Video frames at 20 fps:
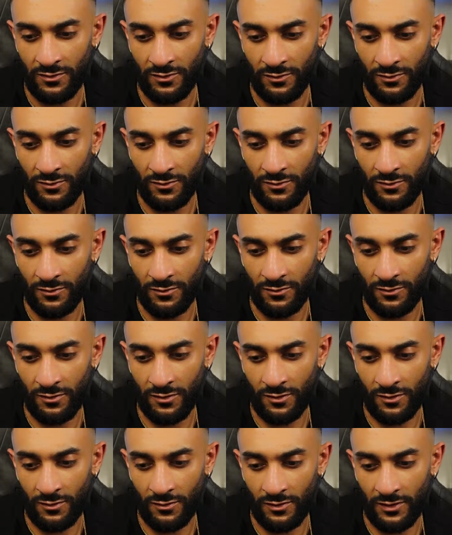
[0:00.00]
There are a
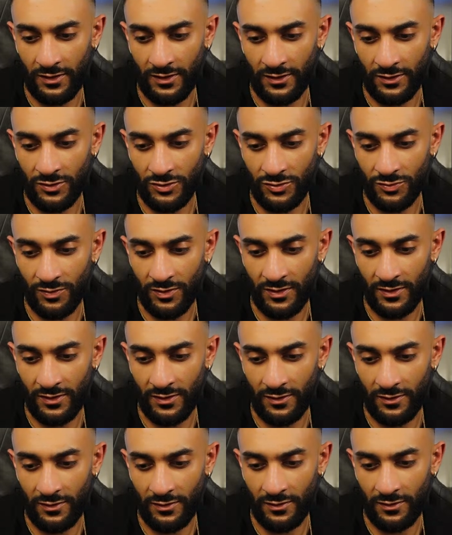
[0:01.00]
lot on
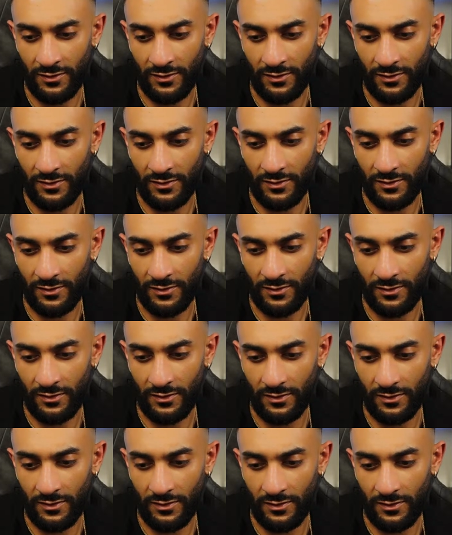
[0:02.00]
X-ray.
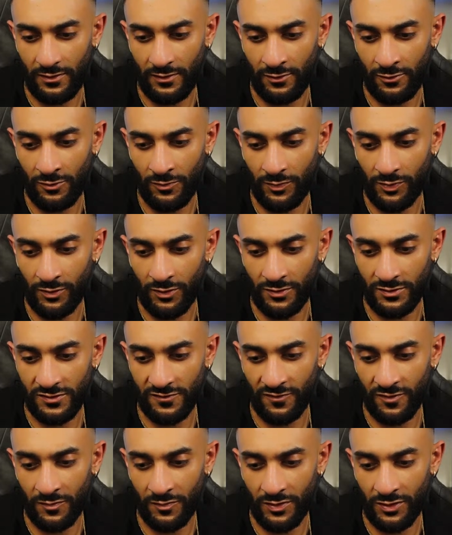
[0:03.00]
Help lots
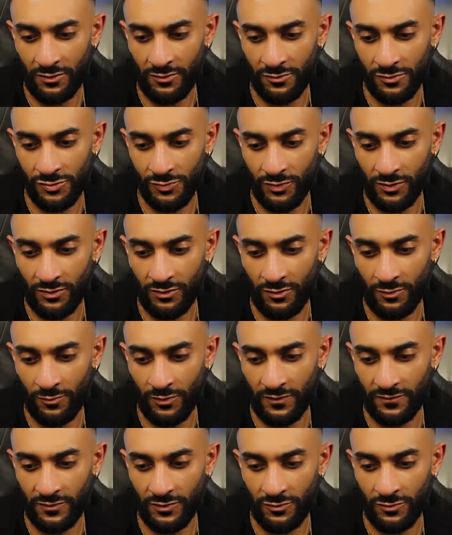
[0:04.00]
of competitors with low
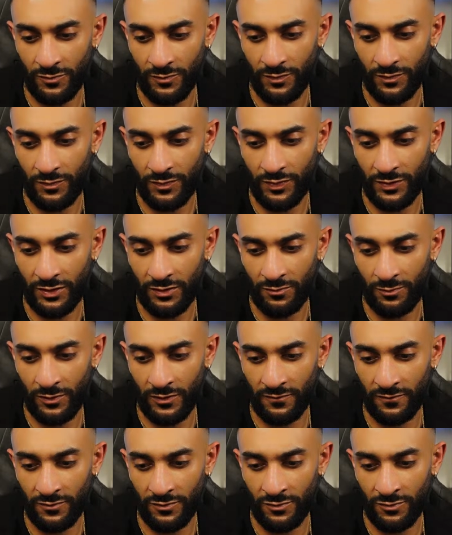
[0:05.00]
revenue, big
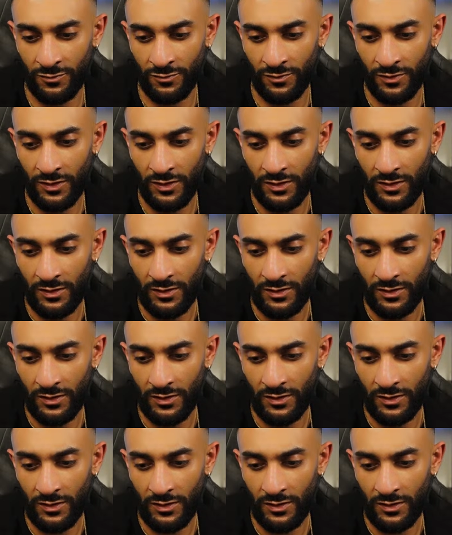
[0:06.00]
revenue.